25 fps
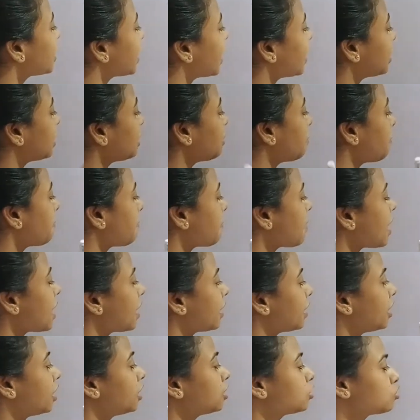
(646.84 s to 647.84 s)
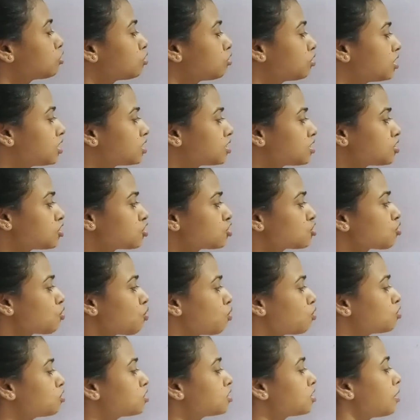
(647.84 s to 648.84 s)
getting married, so this is
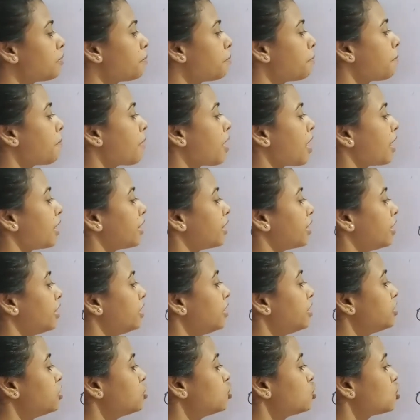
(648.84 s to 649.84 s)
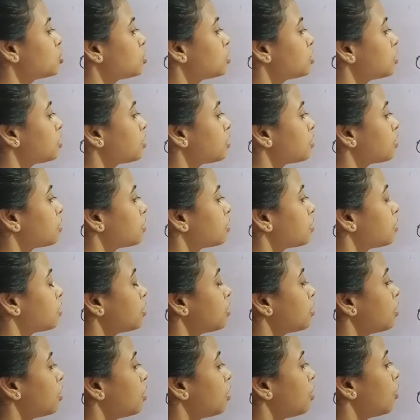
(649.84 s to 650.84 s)
shows marriage.
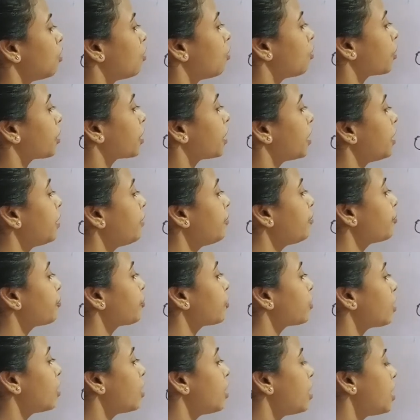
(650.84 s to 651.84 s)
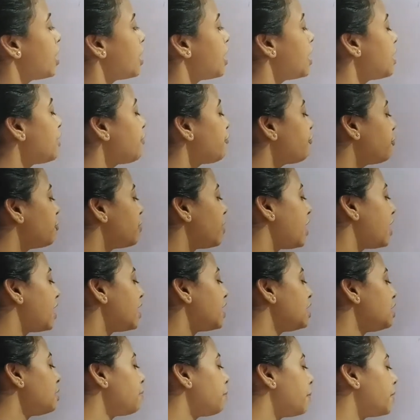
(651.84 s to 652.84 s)
Okay, if
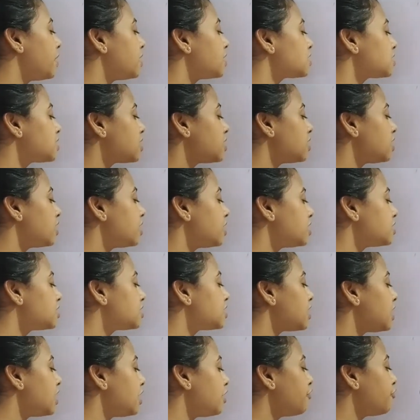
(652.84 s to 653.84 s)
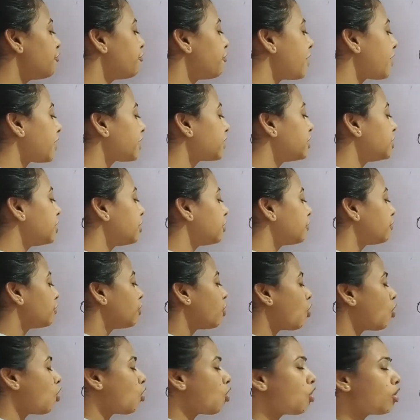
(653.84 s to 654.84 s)
any person is
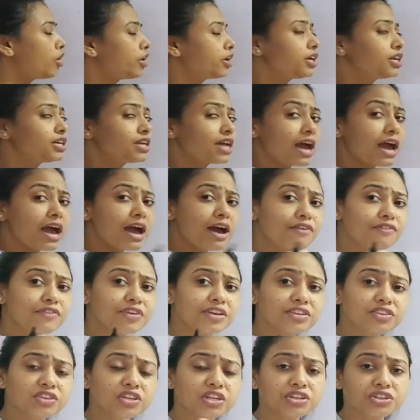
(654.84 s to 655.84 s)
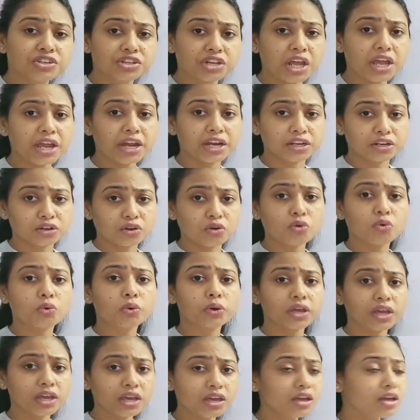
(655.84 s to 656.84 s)
infected or it having the trait,
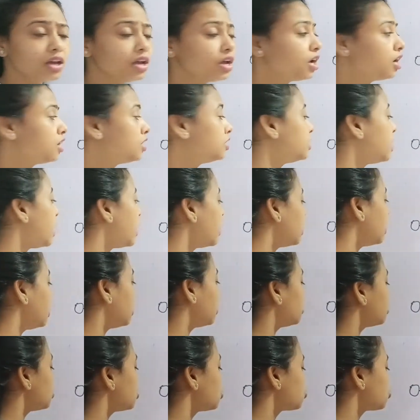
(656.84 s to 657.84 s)
okay, then it is